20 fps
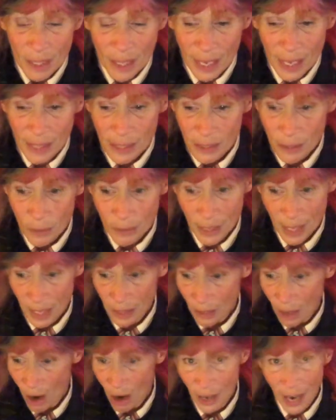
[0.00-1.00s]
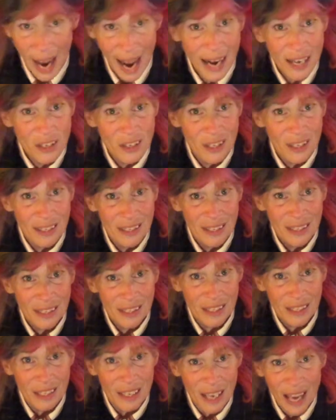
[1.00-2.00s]
And so then our actions
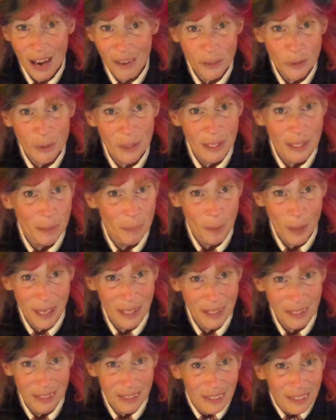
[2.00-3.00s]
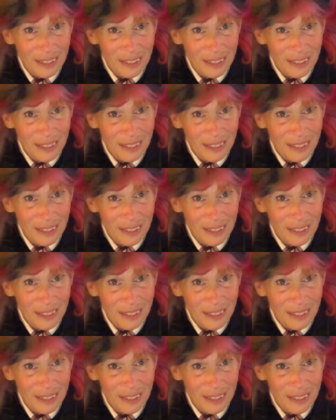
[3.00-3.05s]
have to express